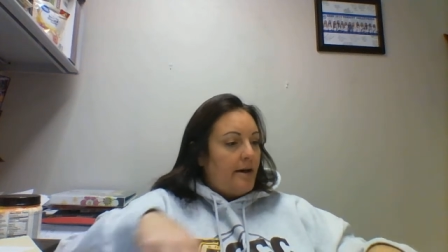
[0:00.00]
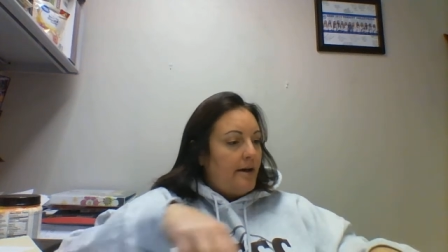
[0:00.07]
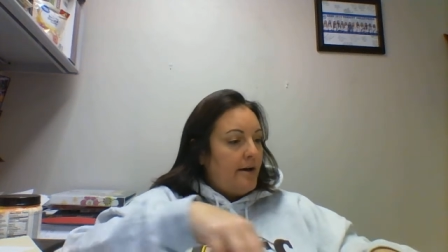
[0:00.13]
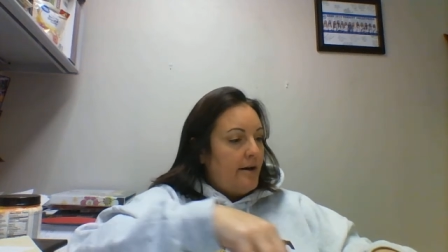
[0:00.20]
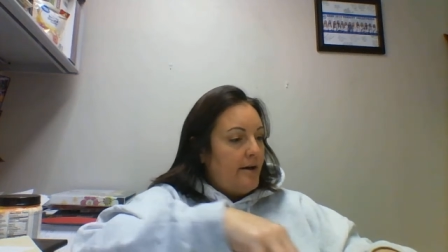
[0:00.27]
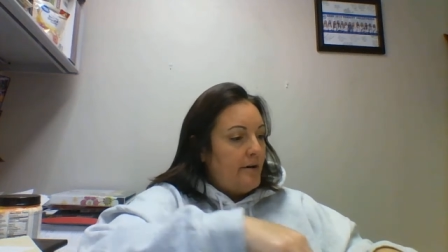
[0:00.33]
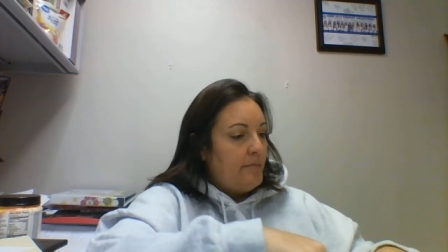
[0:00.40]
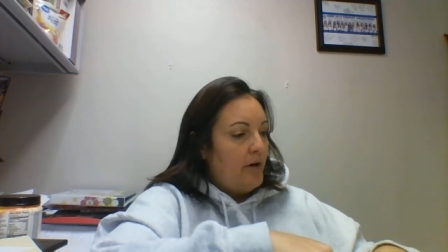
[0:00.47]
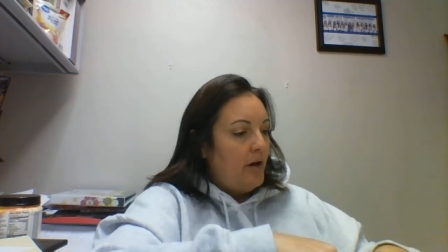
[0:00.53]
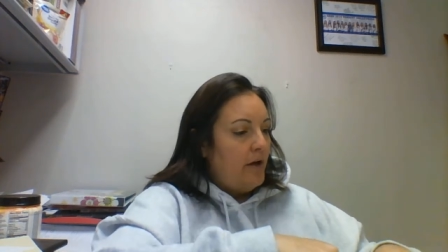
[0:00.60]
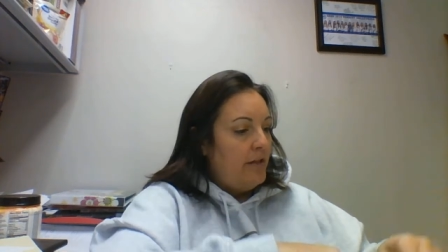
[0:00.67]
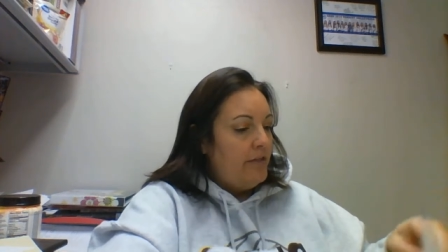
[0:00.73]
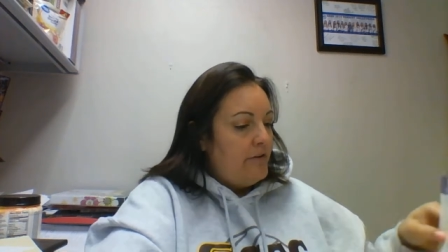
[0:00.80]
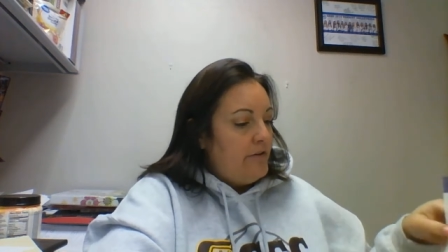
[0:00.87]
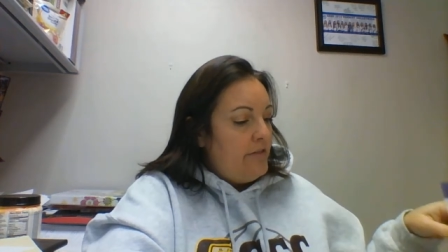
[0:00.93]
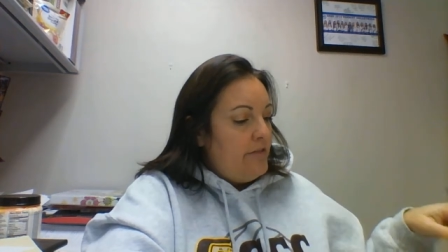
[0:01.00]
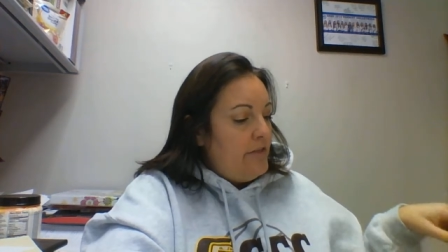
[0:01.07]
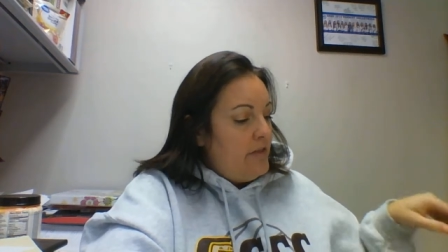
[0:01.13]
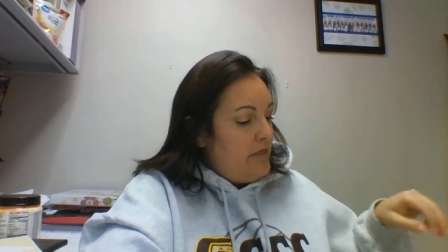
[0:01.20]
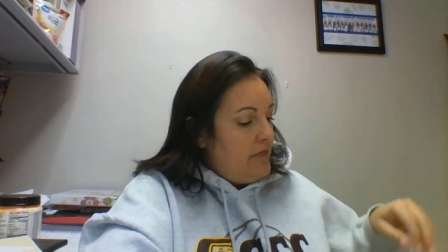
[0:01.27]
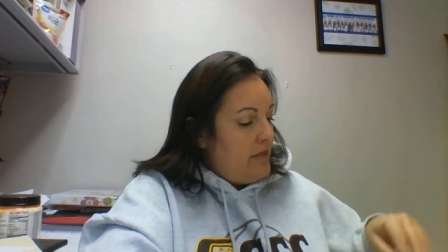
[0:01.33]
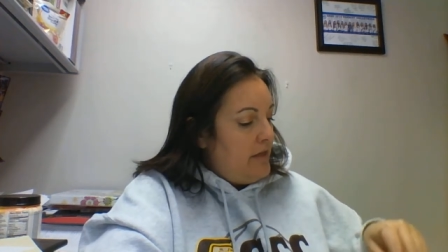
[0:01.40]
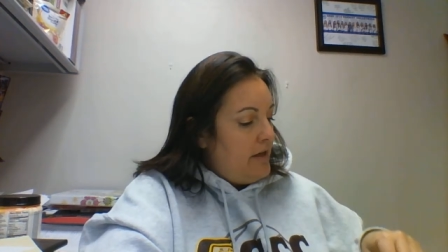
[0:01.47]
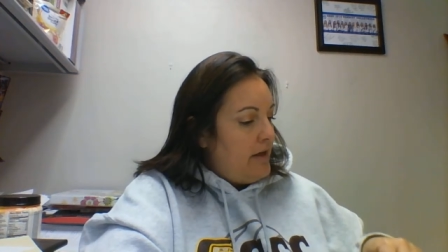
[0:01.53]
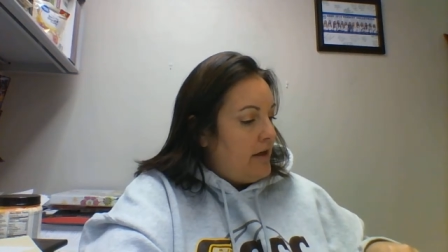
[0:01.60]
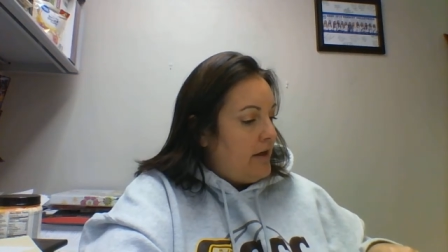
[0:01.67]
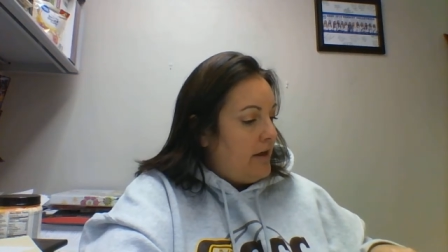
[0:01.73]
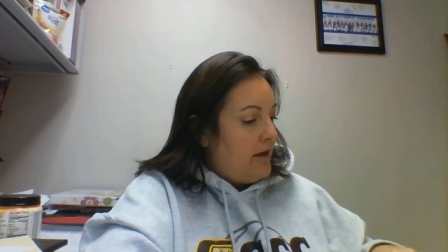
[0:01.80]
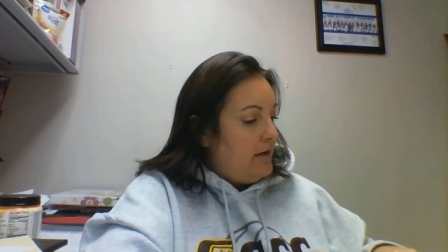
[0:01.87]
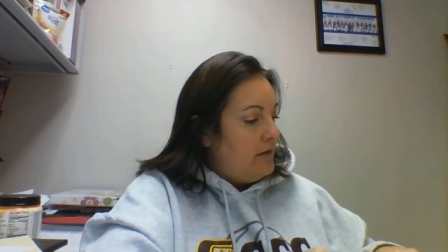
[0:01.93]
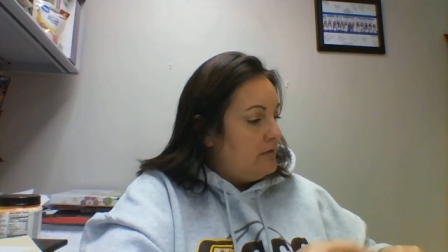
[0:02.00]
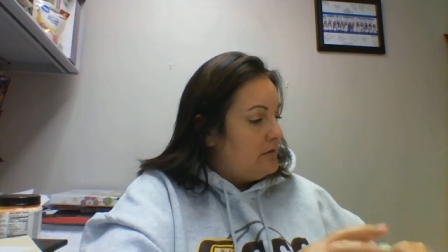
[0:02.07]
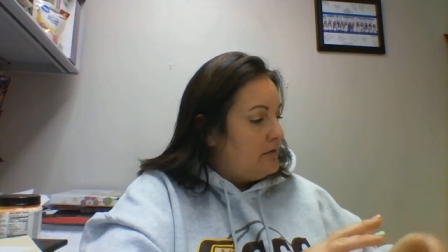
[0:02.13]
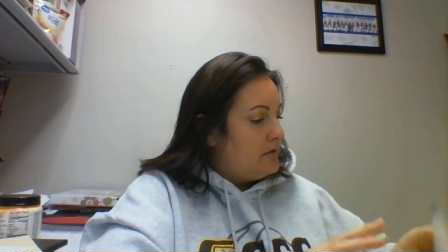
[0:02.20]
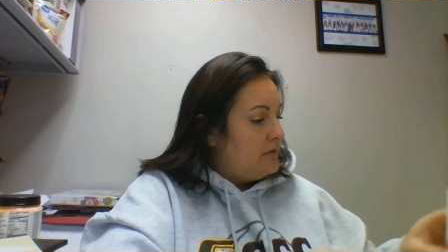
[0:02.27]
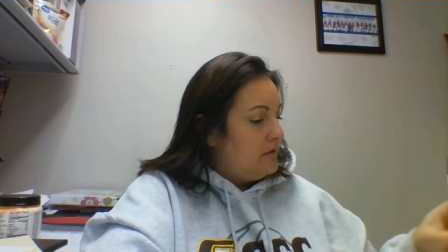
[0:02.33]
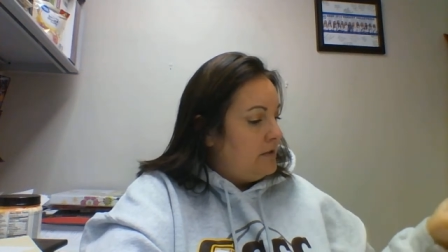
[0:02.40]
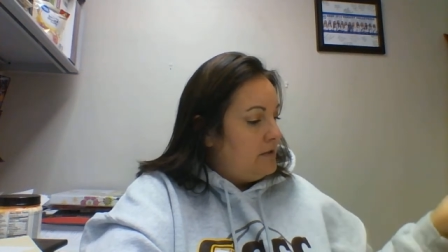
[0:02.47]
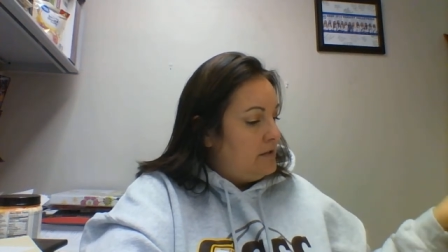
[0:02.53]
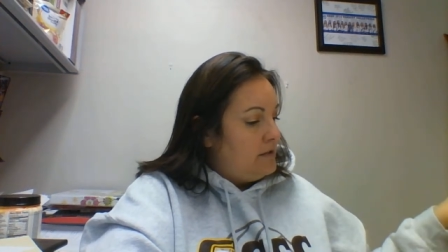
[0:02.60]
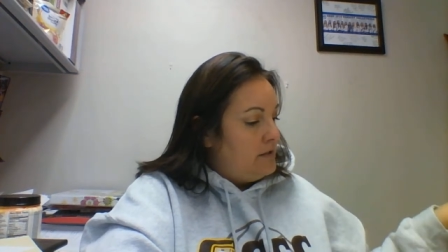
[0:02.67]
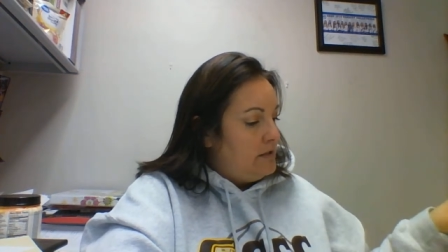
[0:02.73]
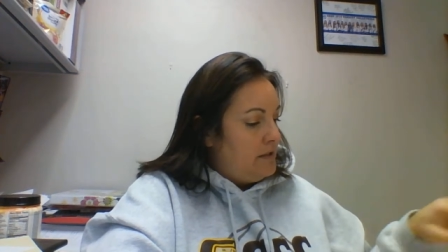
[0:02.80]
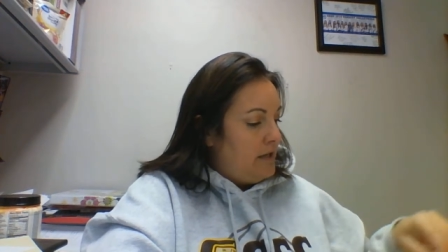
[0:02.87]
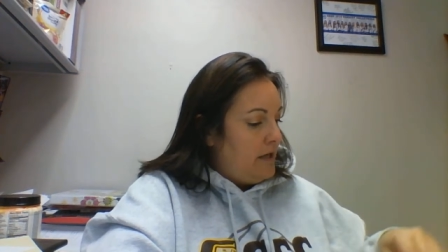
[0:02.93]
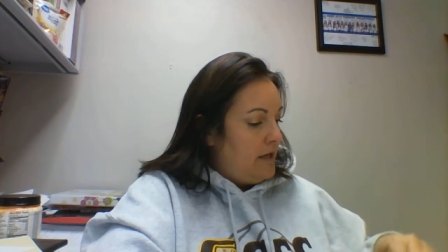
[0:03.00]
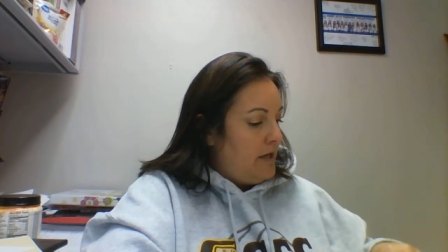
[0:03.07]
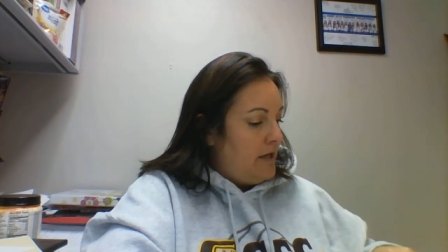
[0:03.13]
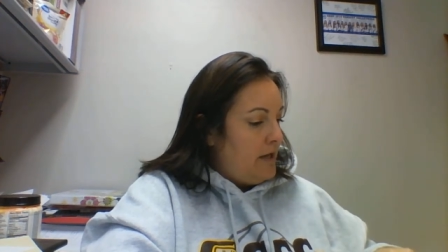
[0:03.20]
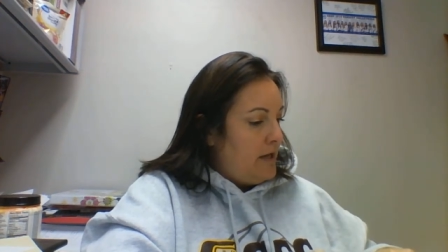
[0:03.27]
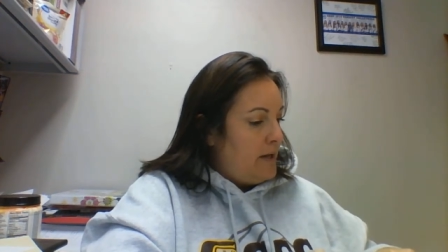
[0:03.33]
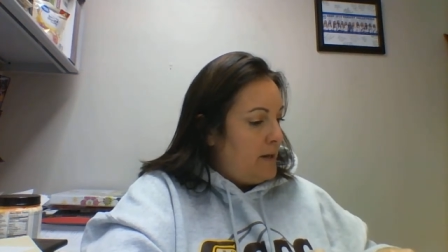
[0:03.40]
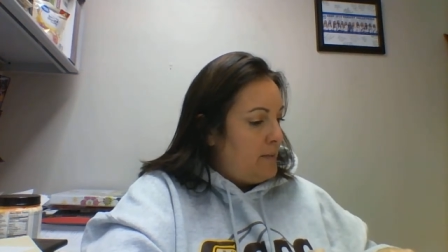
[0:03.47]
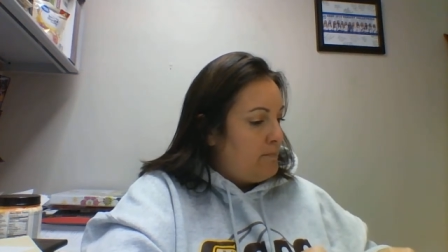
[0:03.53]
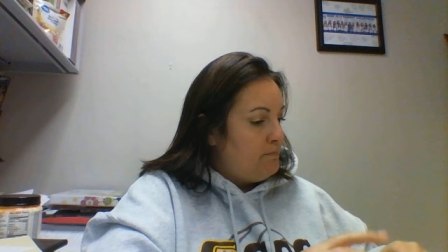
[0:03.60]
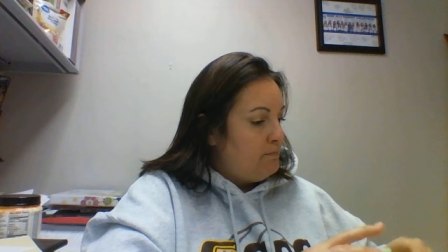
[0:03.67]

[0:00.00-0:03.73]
Other than that, let's see.